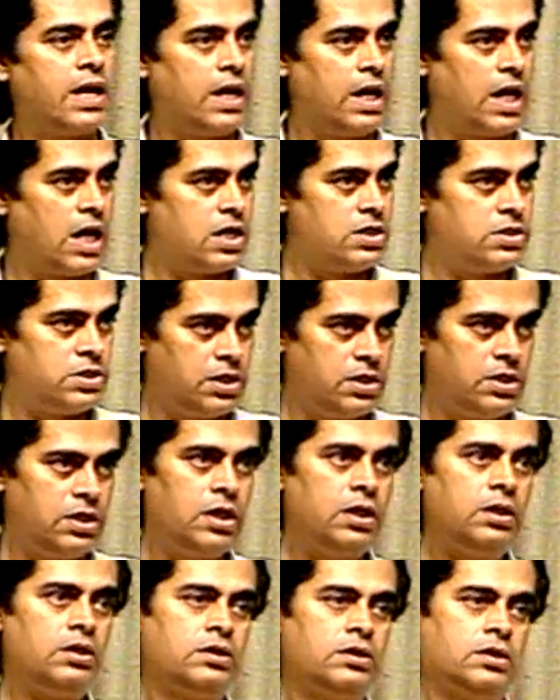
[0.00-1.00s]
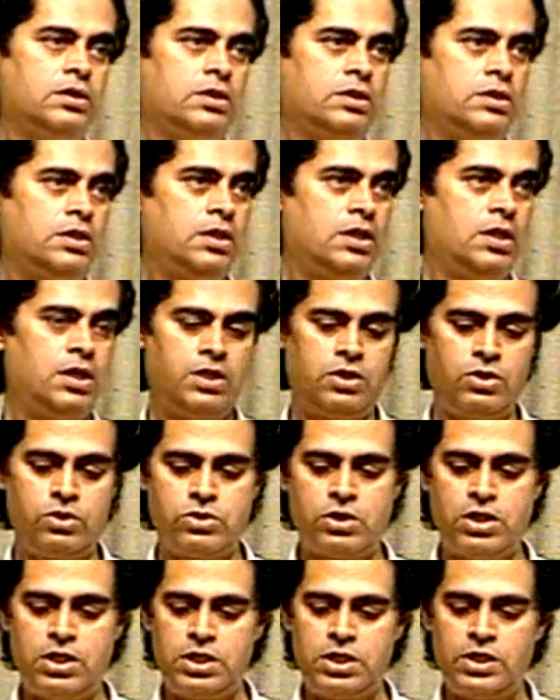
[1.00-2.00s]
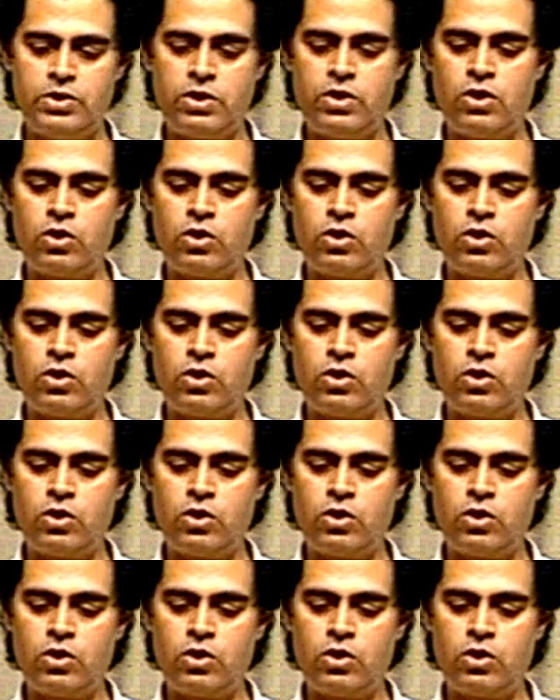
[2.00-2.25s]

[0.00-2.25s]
large area. Not only they were